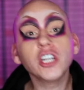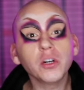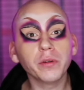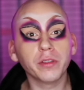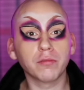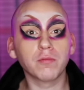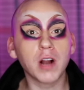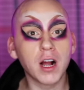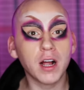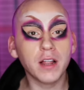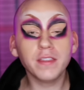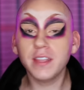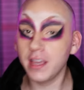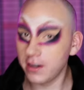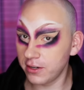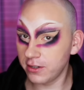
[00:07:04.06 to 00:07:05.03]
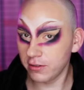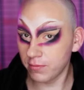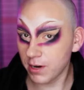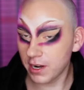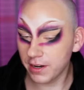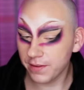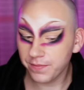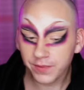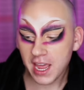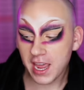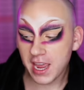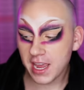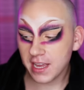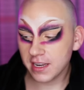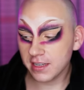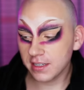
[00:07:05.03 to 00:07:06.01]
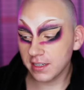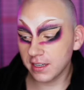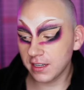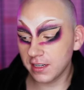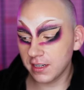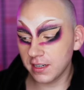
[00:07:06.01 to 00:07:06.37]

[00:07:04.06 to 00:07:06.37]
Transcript: year with Ron, the editor Ron, and